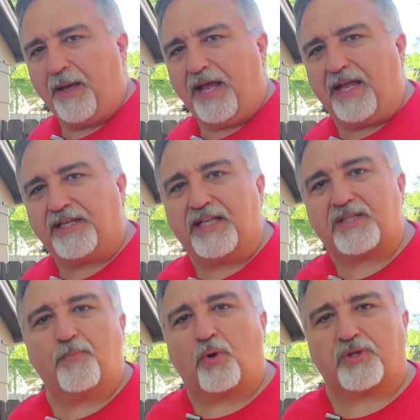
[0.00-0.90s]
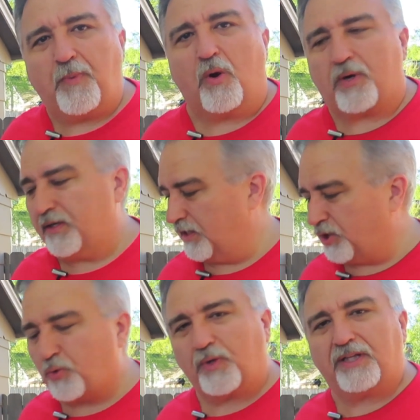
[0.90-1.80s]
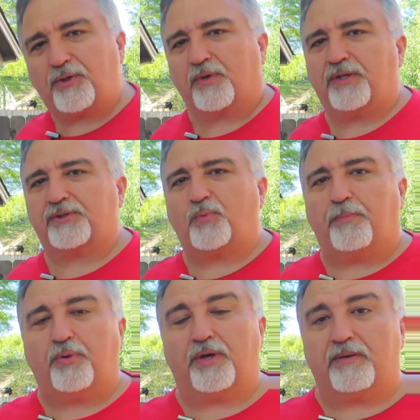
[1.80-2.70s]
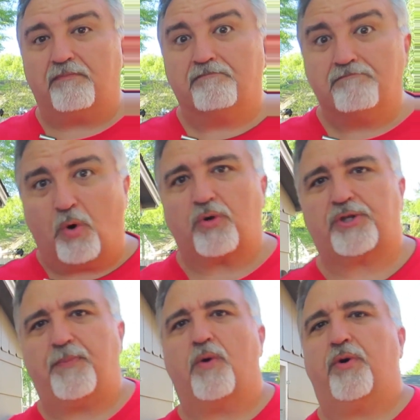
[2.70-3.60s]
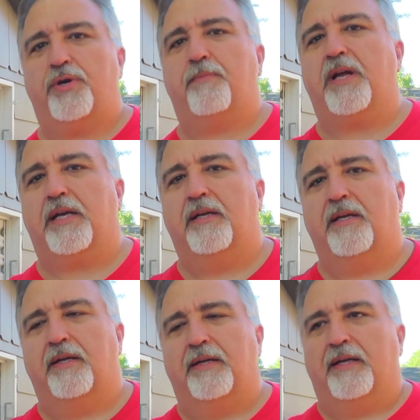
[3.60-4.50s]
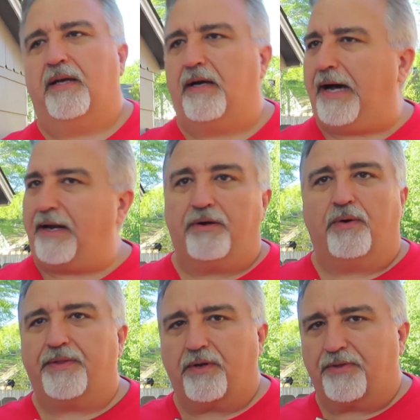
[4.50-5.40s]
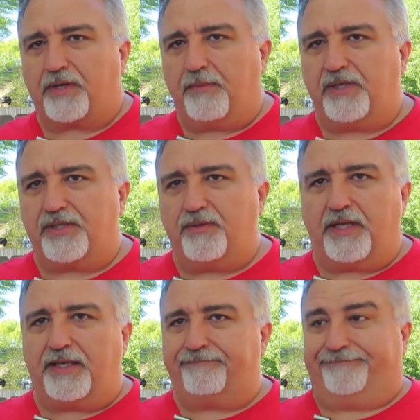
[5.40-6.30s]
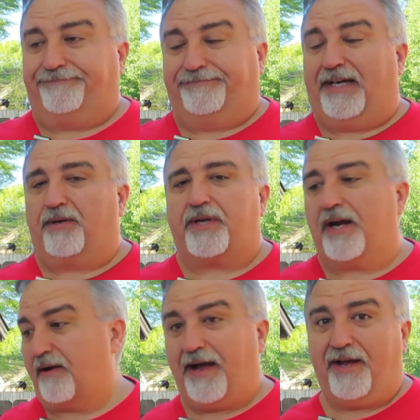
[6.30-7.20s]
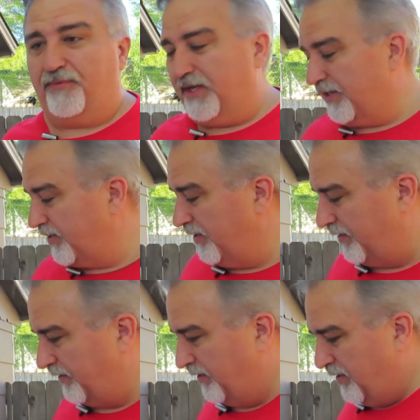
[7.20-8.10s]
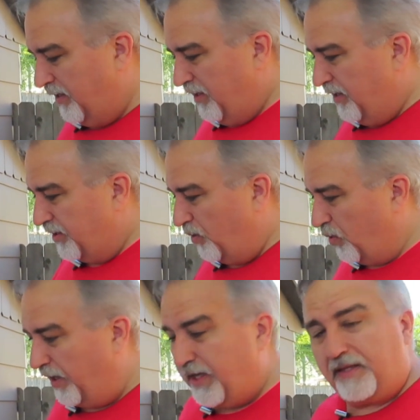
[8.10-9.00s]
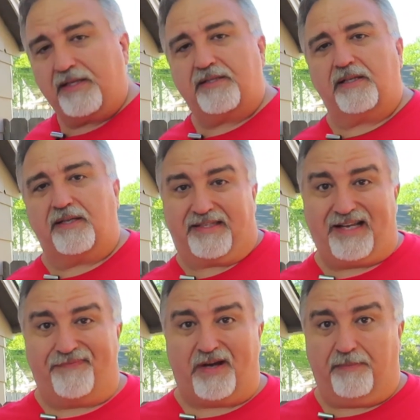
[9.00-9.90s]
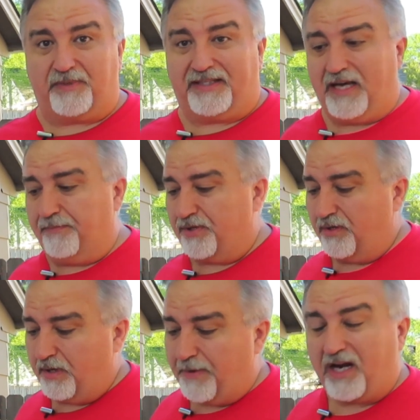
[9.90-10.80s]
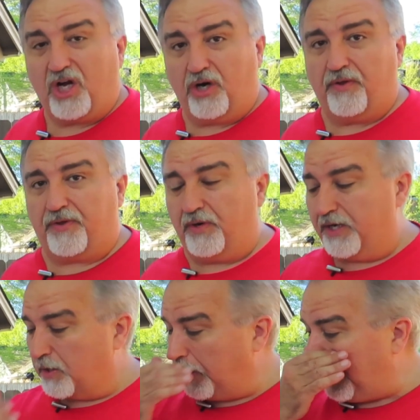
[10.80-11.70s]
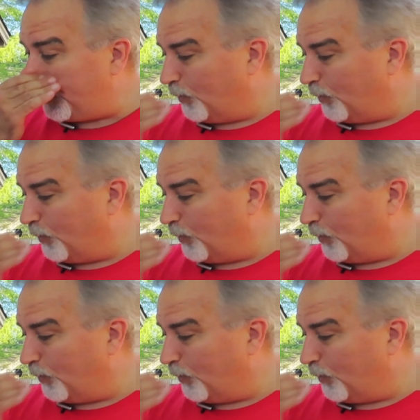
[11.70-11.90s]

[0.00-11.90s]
It gets more smoke. Gorilla Grills will put more smoke on your meat. I don't know whether other companies do that. I don't care. I own this. So we're going to get this stuff up to temperature at about 130 degrees.